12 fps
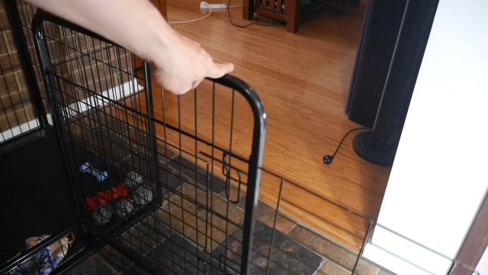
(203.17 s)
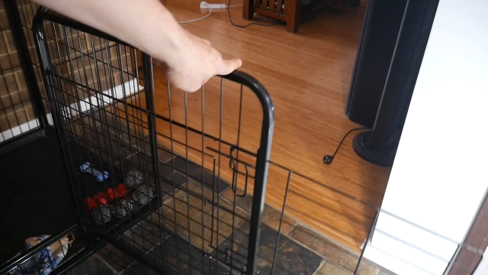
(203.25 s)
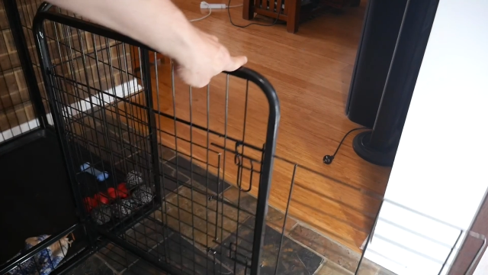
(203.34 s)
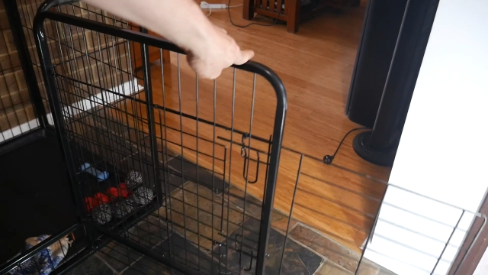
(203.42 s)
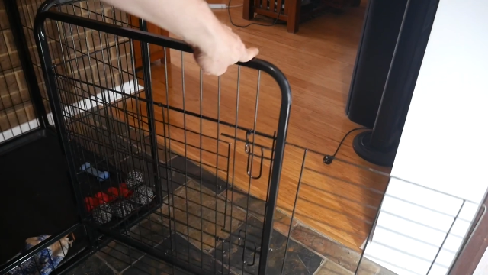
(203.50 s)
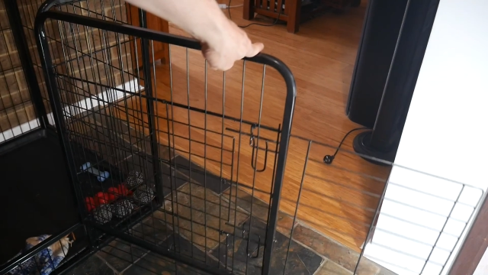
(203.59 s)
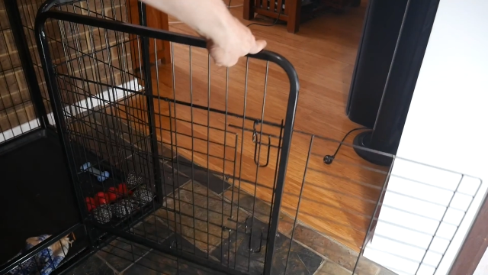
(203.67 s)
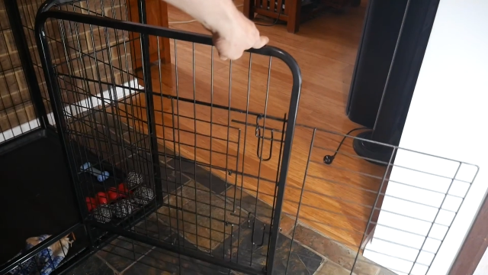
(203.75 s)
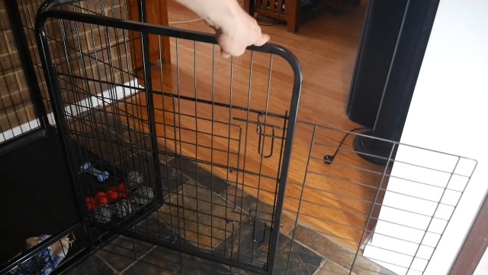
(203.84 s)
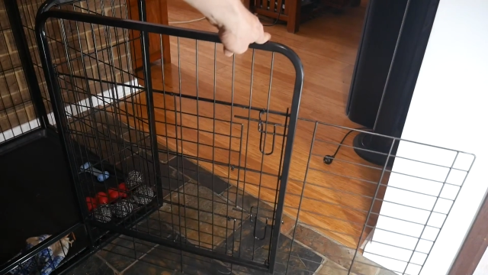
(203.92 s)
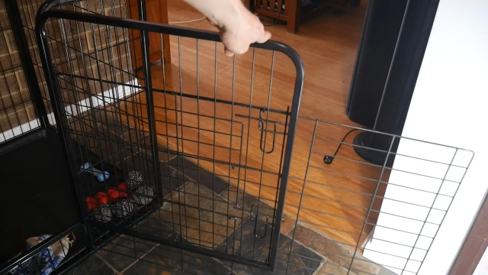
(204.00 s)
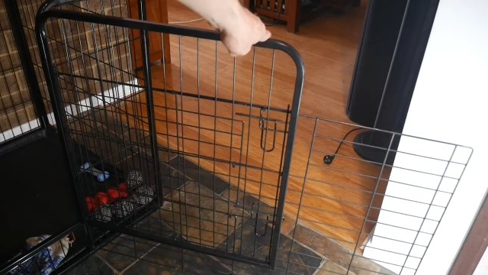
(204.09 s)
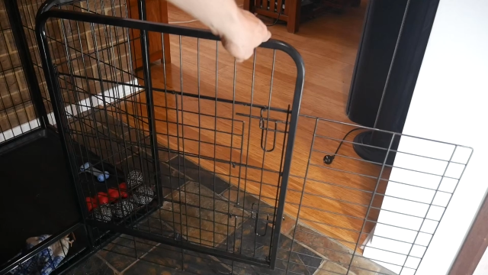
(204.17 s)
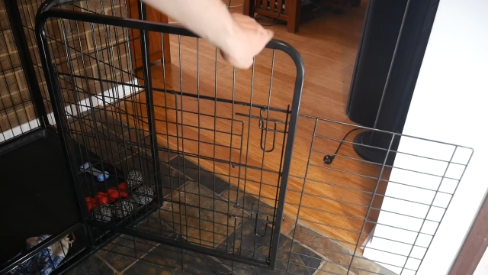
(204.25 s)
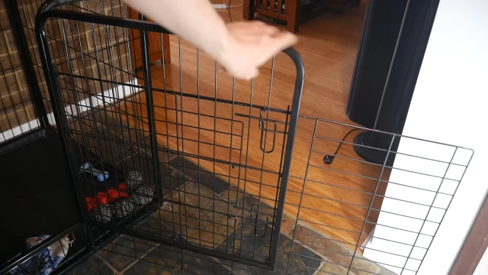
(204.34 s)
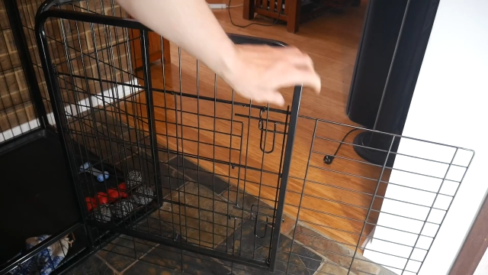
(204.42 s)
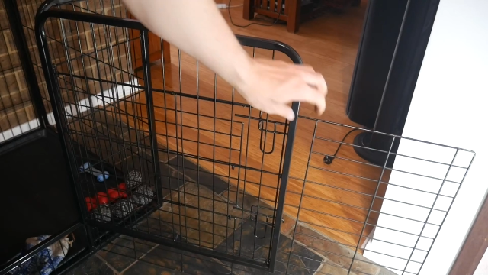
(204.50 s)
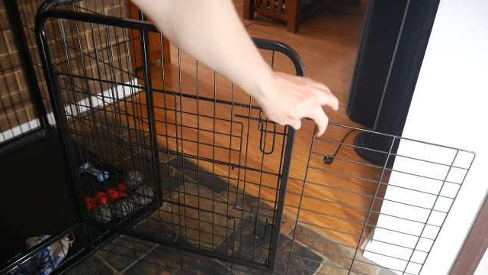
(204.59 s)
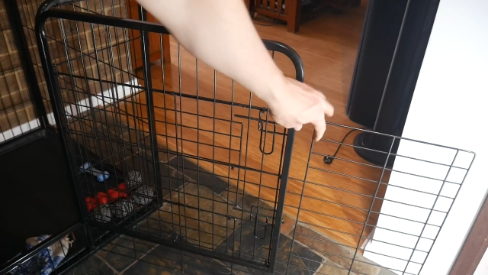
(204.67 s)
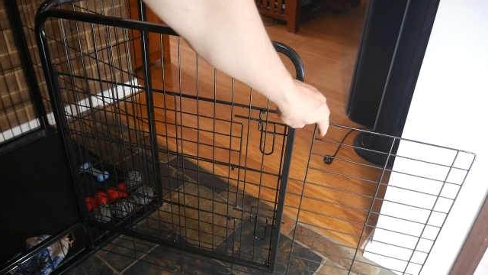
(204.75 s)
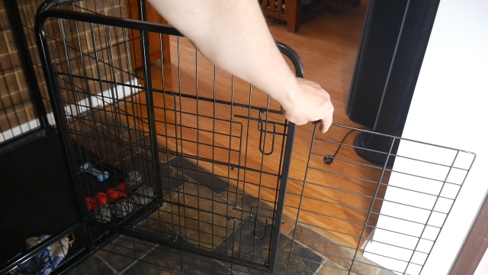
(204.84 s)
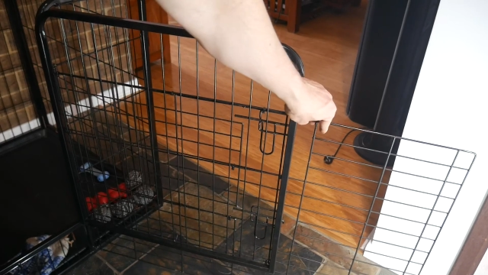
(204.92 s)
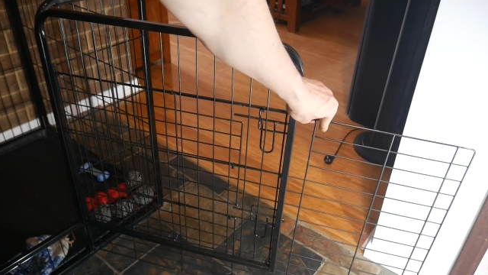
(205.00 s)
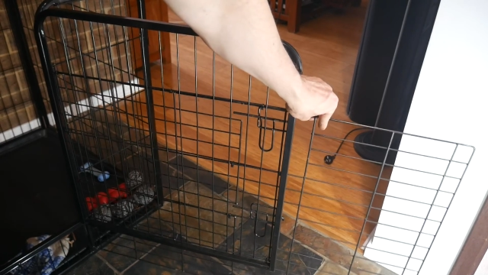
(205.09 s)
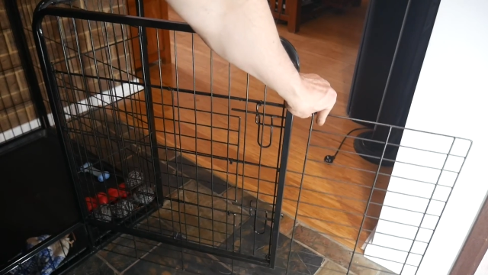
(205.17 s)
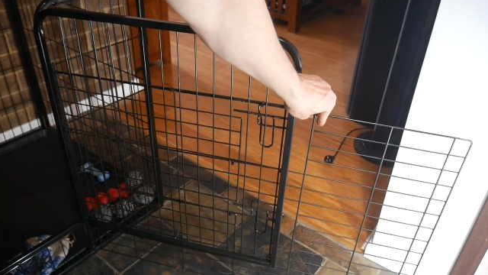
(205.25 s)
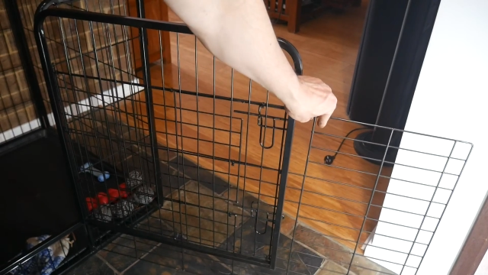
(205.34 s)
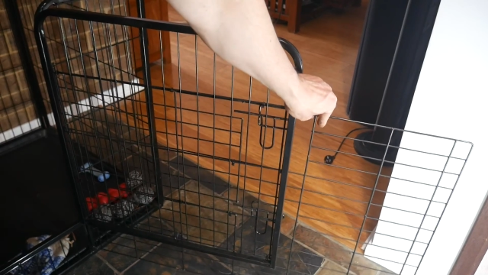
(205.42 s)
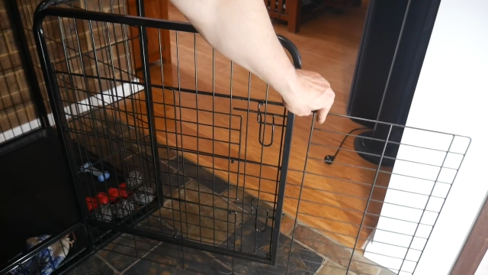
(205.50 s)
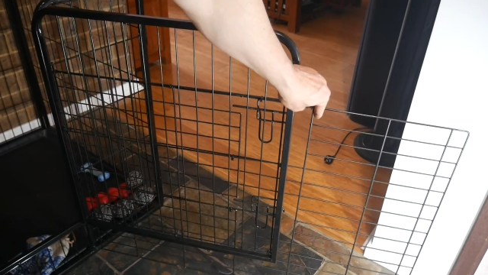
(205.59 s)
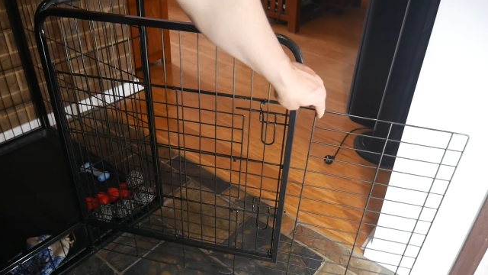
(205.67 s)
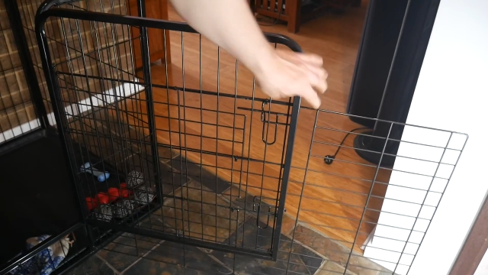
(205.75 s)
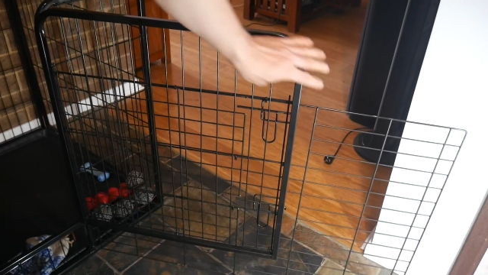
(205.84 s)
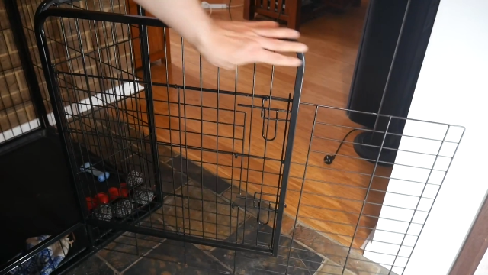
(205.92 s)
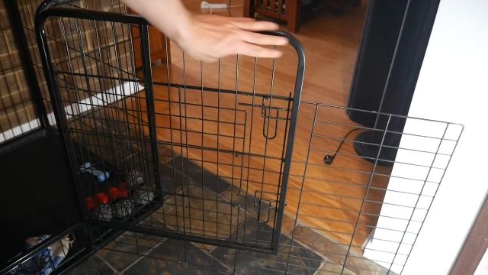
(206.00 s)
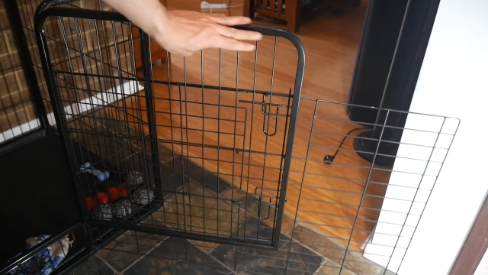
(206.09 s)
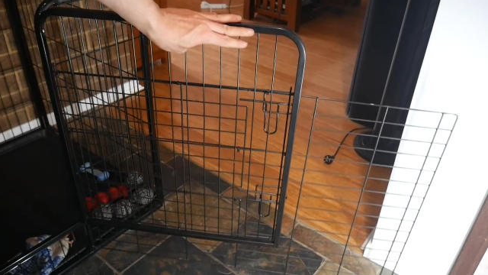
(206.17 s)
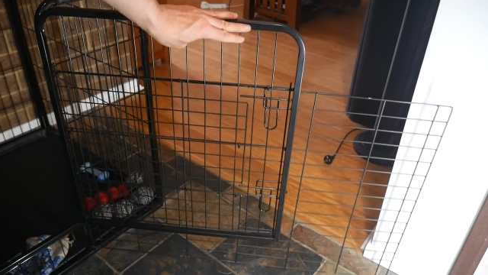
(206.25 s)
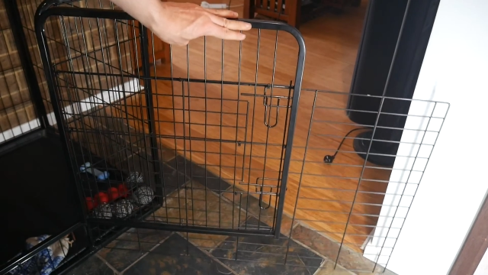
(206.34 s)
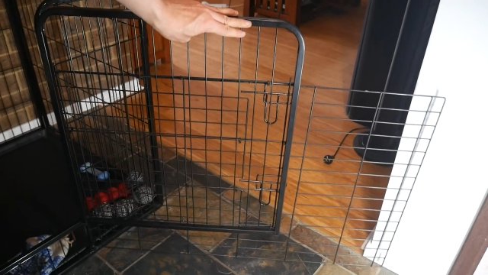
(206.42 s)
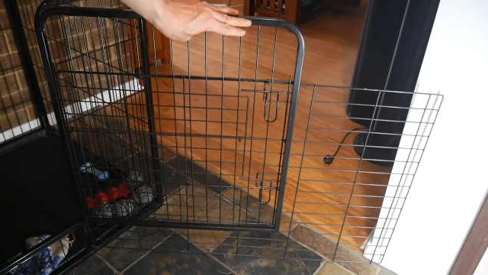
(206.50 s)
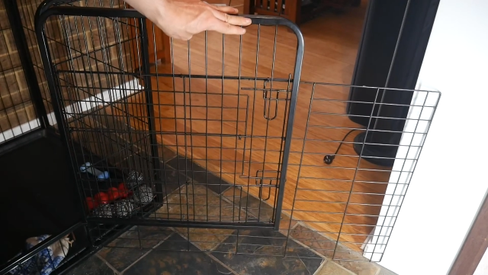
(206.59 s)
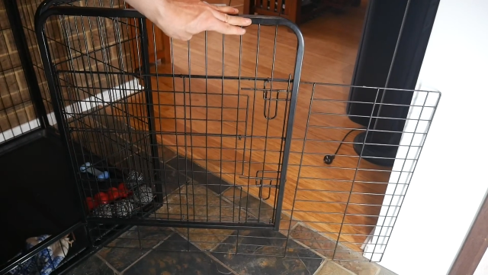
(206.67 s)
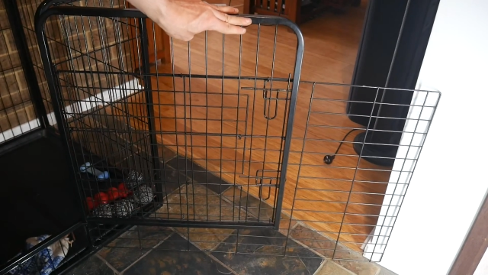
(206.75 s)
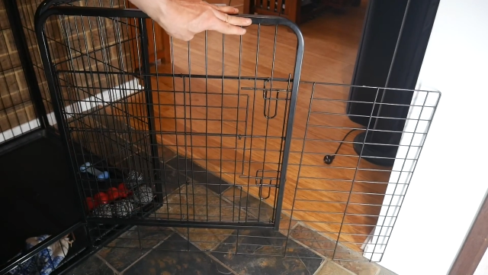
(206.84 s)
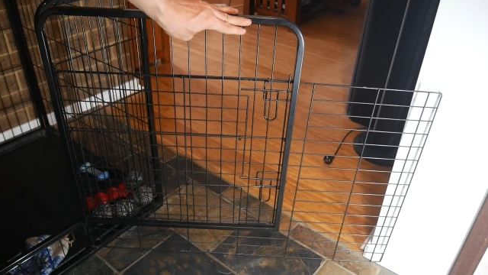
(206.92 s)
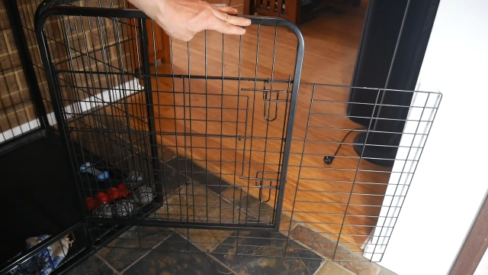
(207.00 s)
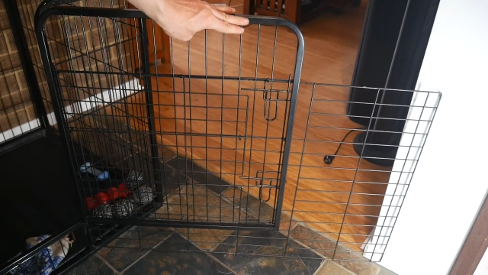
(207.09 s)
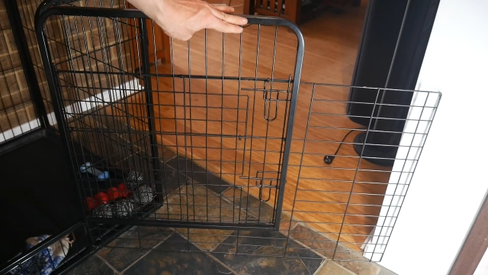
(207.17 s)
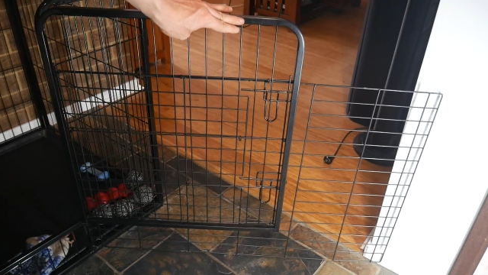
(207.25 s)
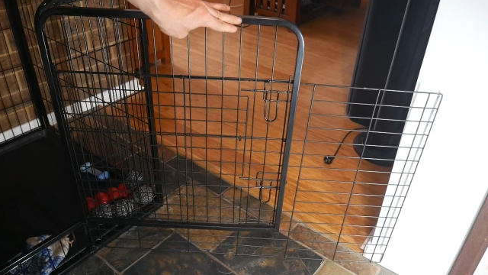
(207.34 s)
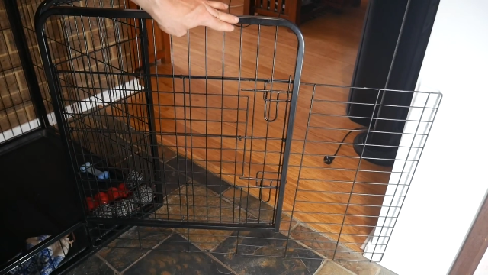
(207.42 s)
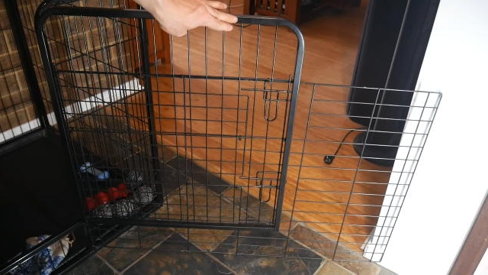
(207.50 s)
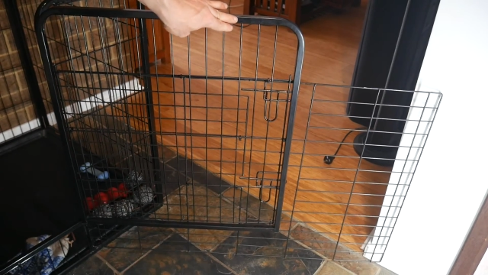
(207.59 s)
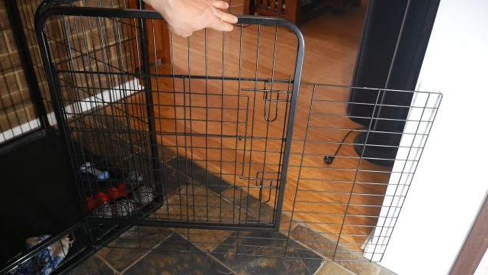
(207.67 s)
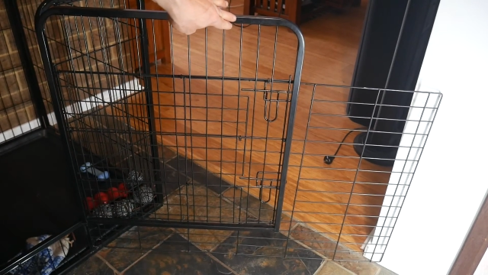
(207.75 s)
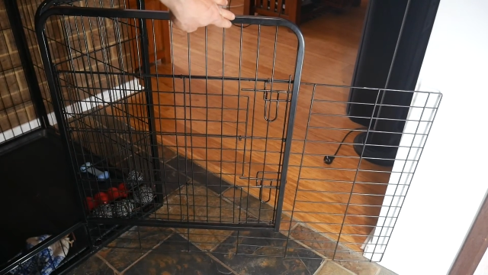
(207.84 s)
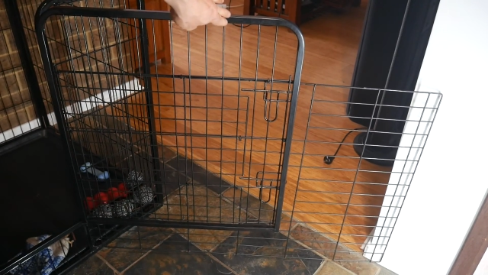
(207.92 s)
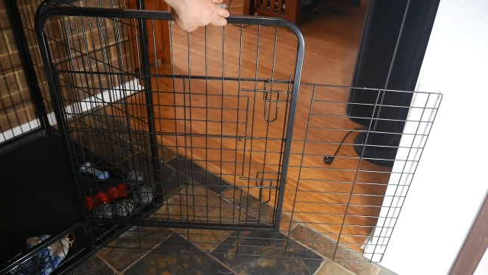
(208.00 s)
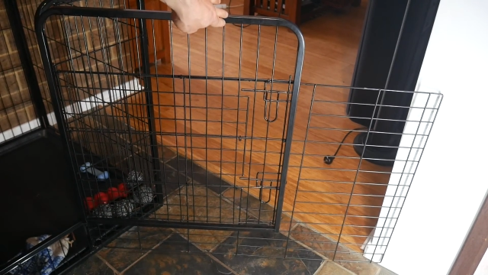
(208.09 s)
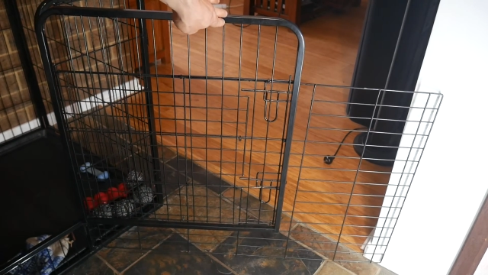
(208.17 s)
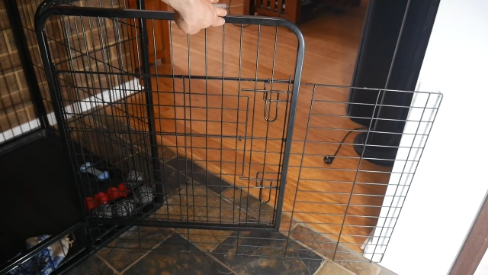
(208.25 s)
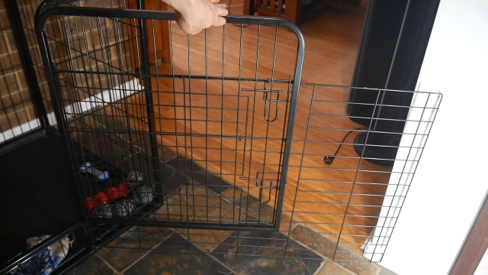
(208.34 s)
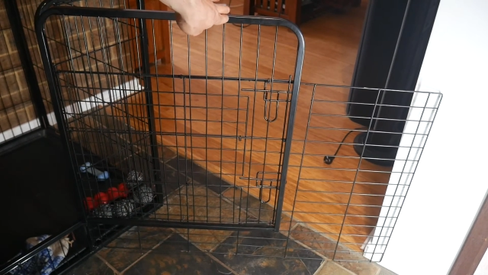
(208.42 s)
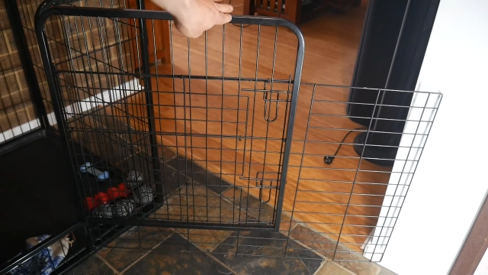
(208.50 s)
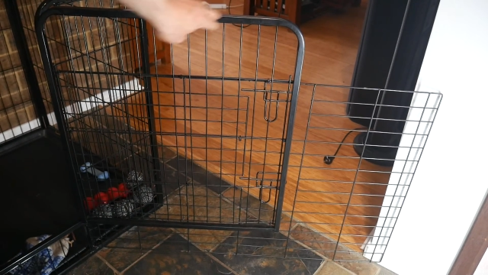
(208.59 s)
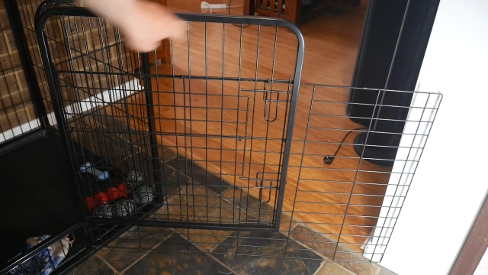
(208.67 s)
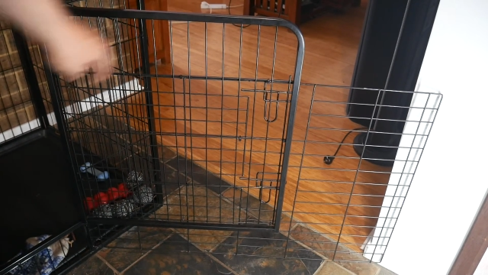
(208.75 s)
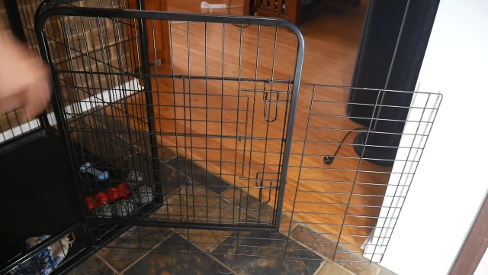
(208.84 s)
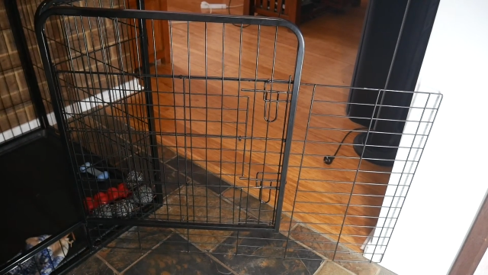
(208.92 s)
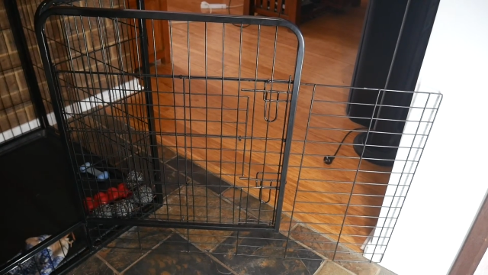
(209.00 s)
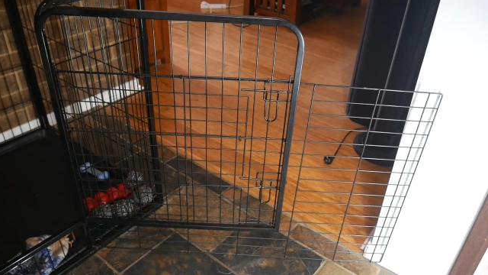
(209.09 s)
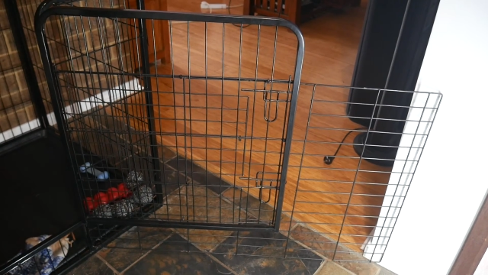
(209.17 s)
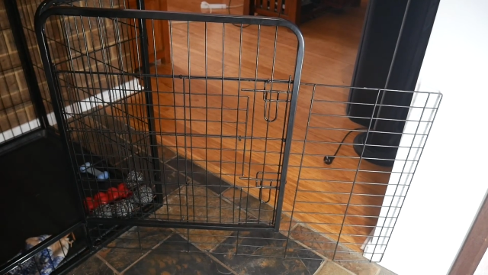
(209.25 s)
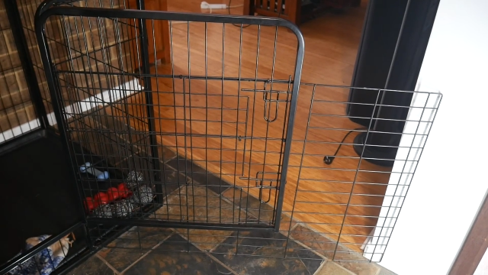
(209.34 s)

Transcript: [unreadable: no face in view]